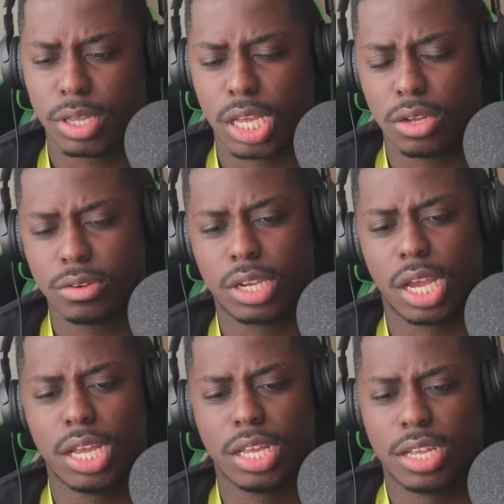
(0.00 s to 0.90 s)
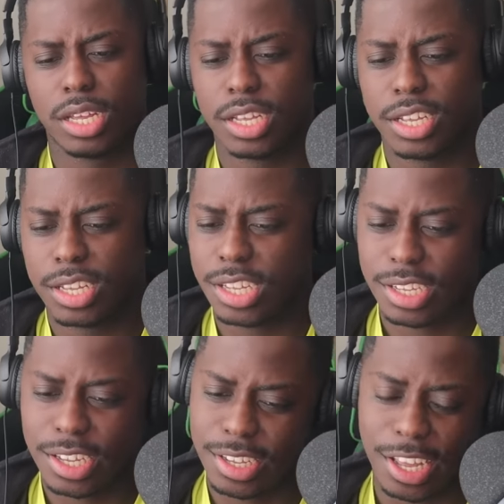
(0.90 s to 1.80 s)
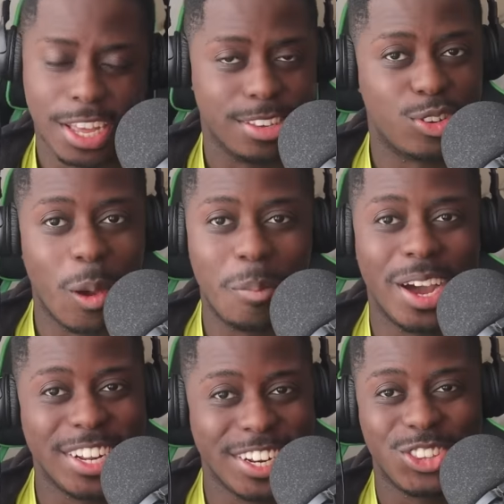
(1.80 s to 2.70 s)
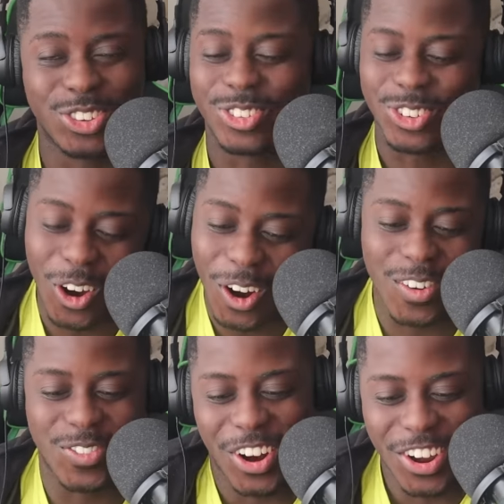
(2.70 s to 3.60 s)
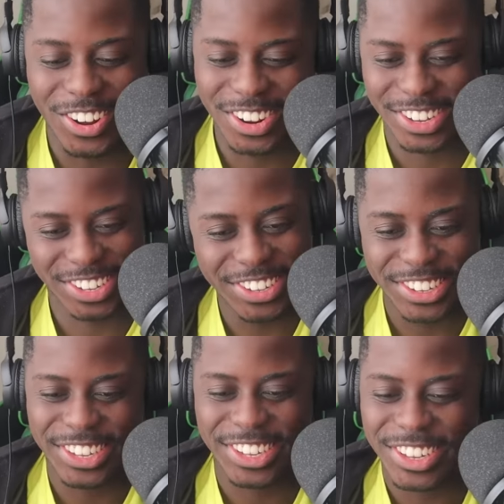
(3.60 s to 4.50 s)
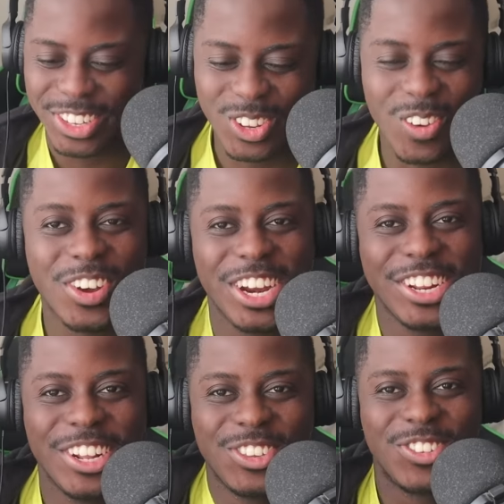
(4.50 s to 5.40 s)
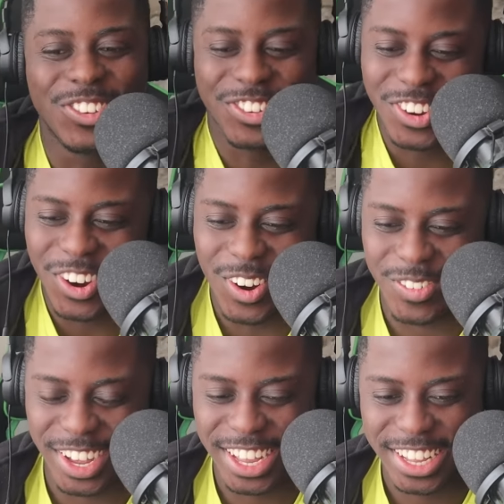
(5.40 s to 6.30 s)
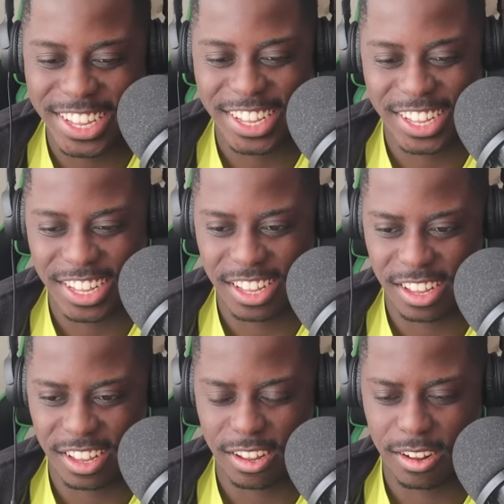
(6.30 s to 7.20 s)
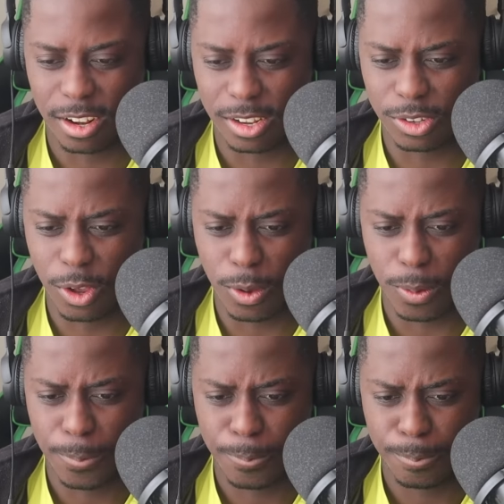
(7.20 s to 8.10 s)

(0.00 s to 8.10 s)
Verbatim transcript: Okay, okay. Hey, somebody needs to score, bro. Somebody needs to score, man. Let's go.